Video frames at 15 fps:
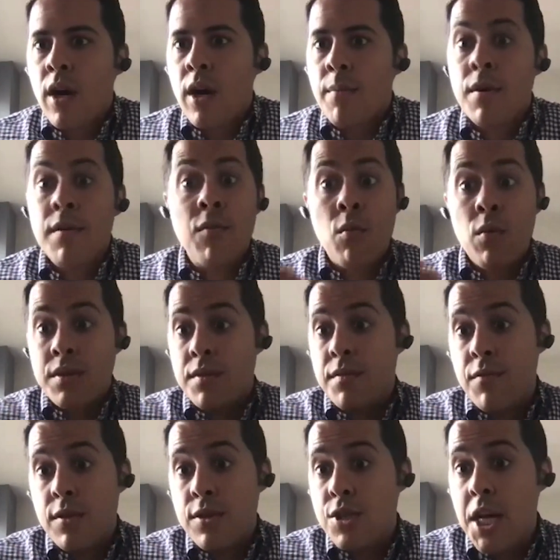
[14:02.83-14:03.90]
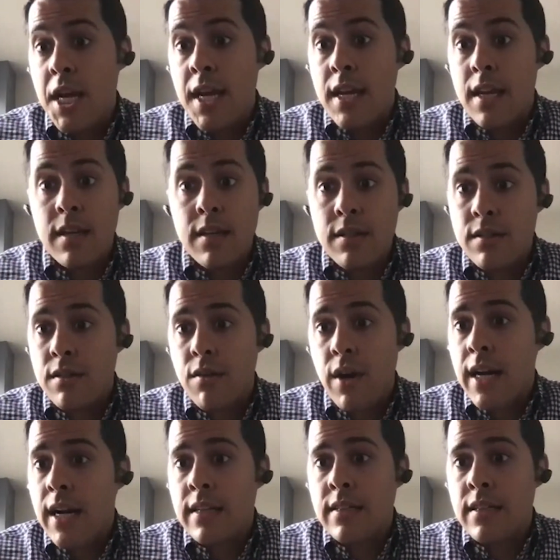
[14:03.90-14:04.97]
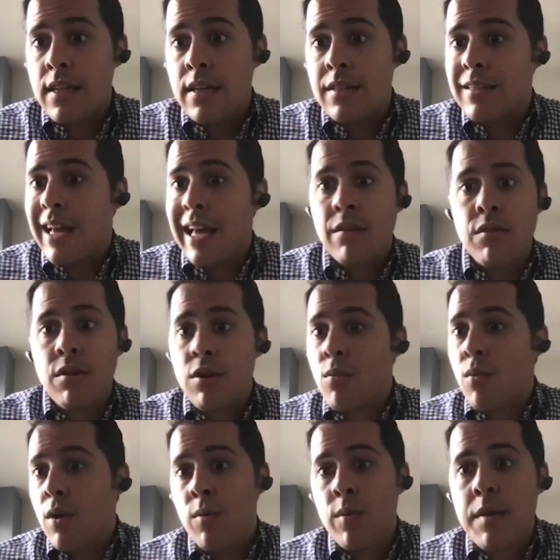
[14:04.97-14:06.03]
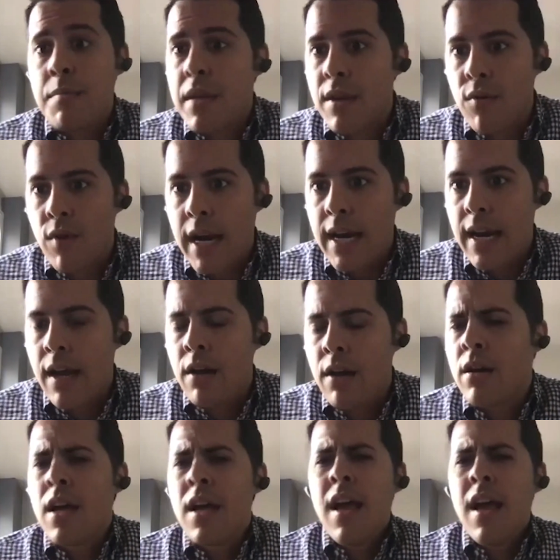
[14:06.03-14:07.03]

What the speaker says: But if it wasn't for Jake and his great ideas, I don't know where we'd be right now.